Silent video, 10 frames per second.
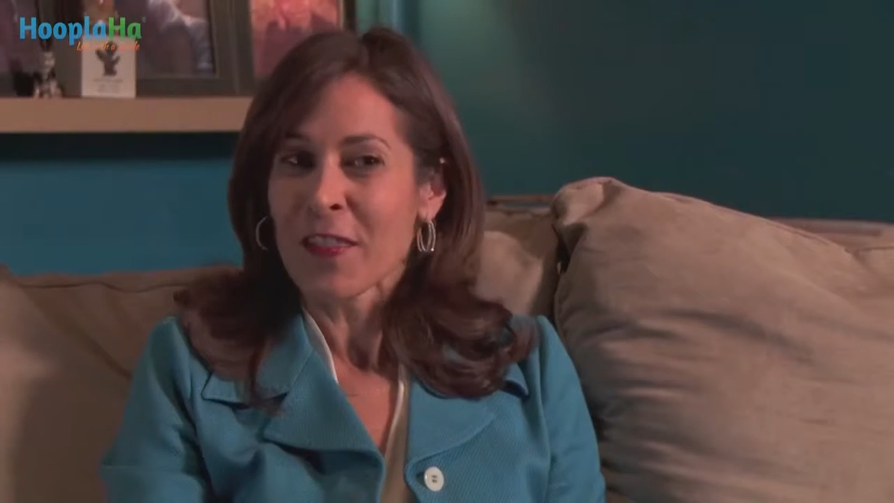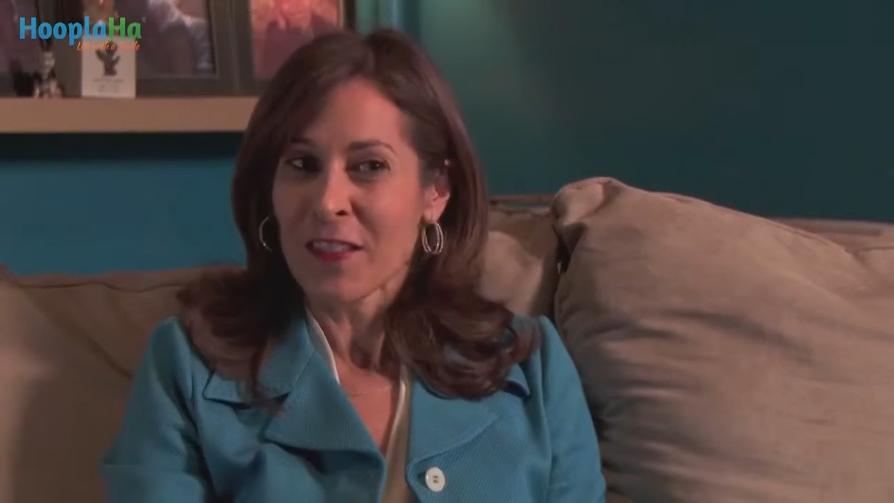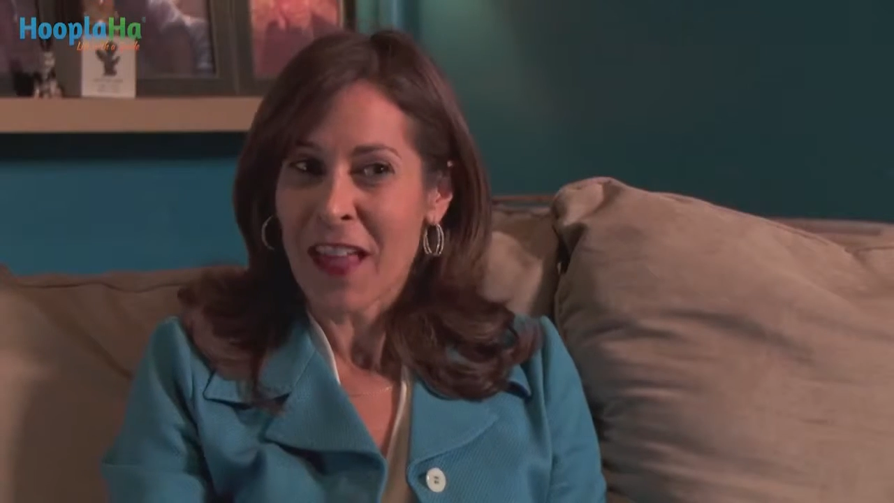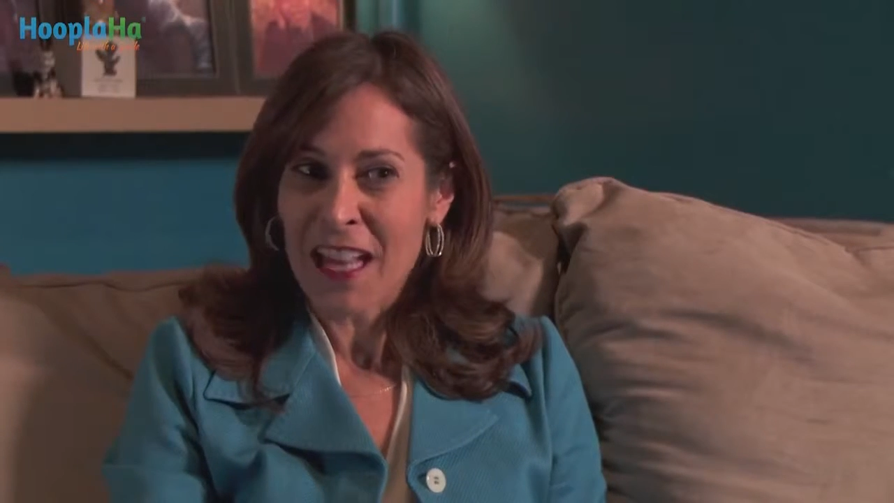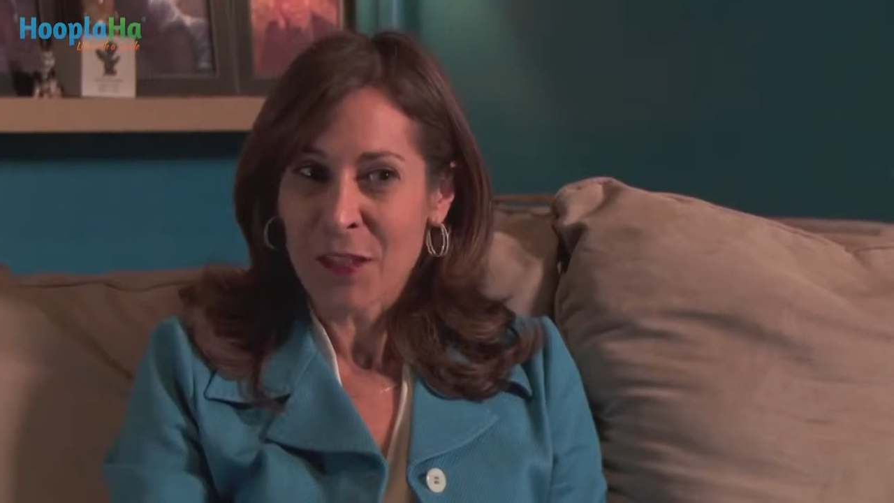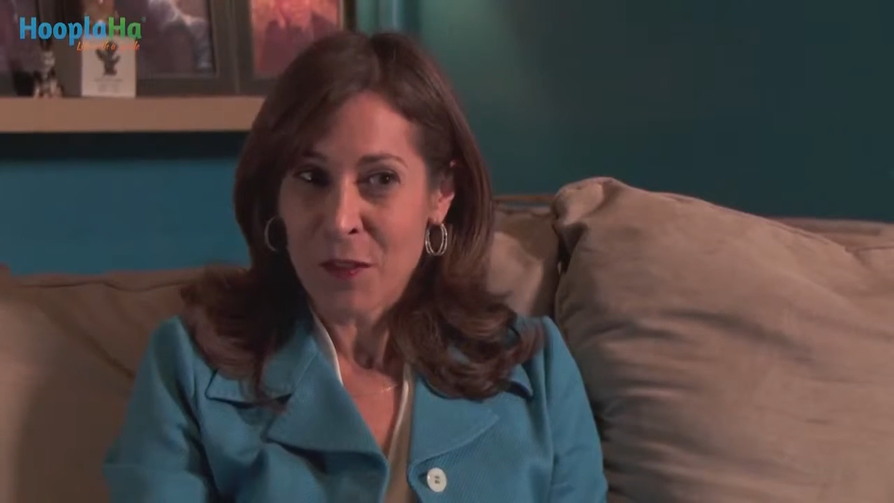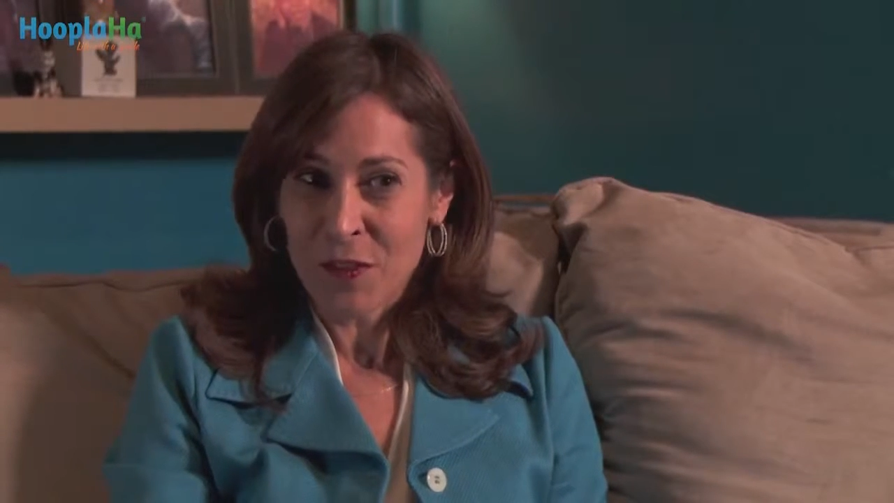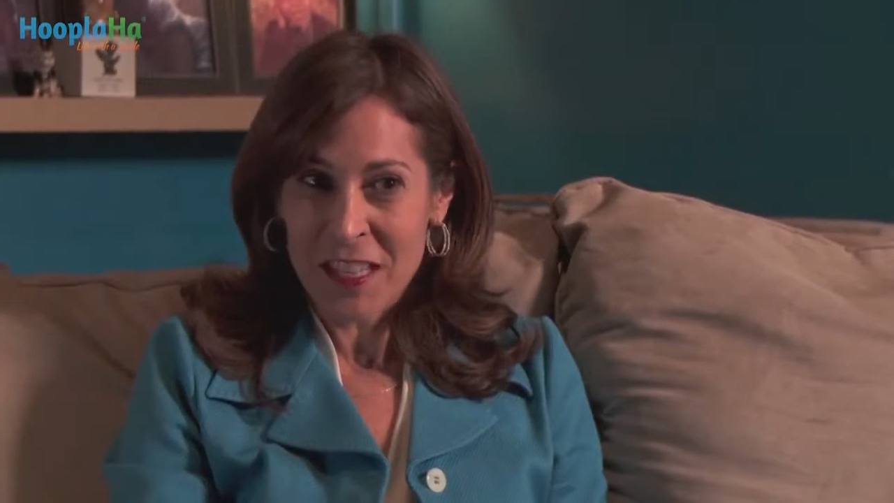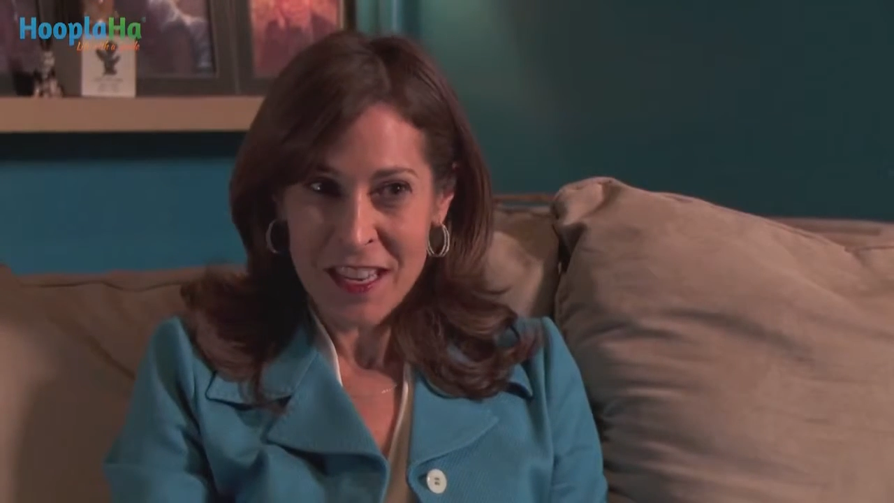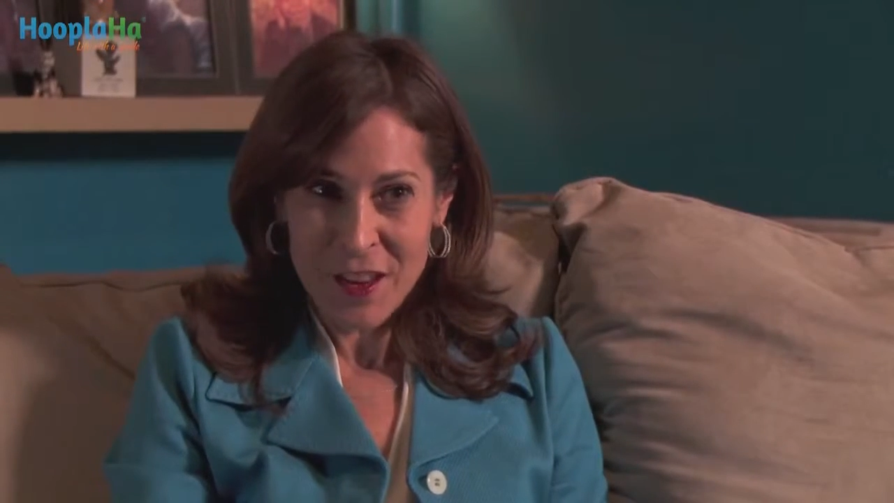the last
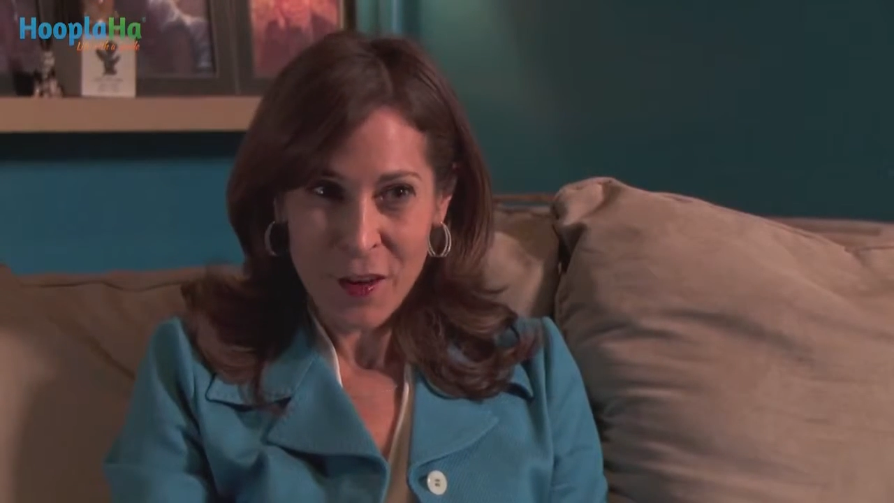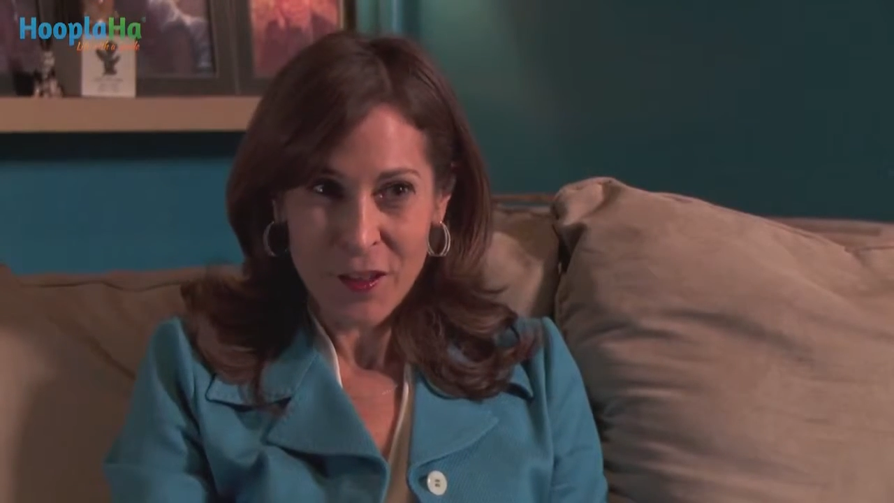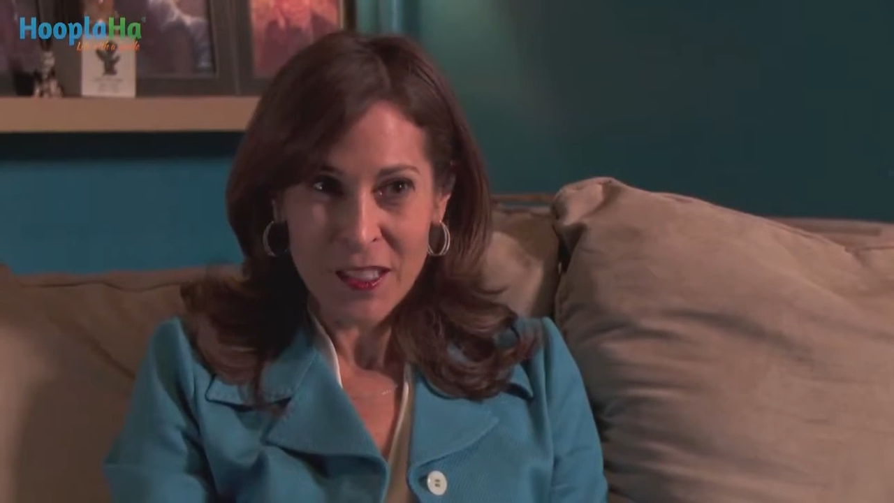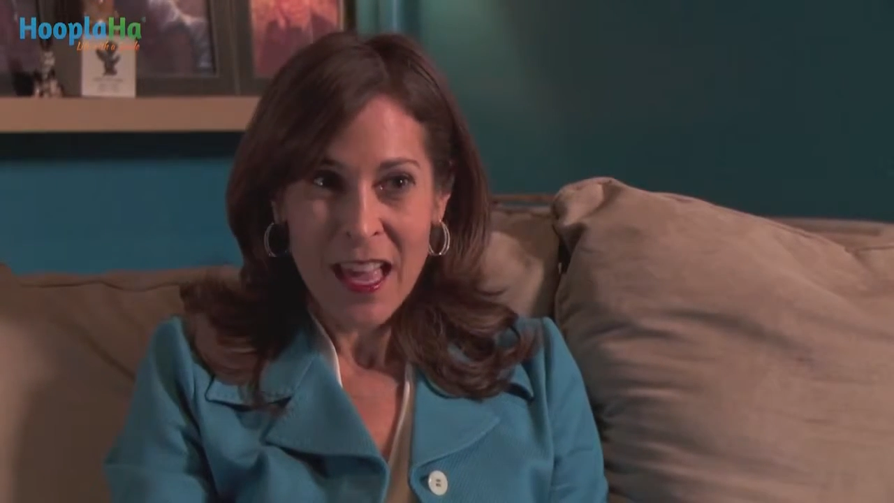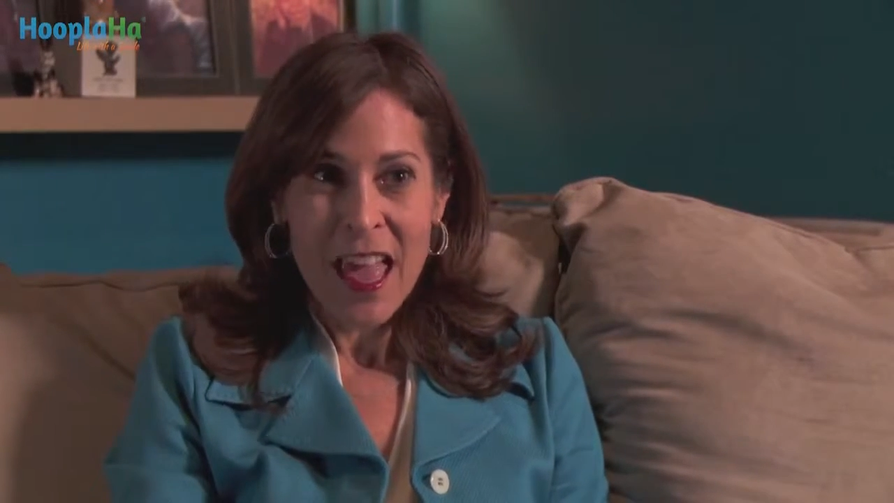15 years.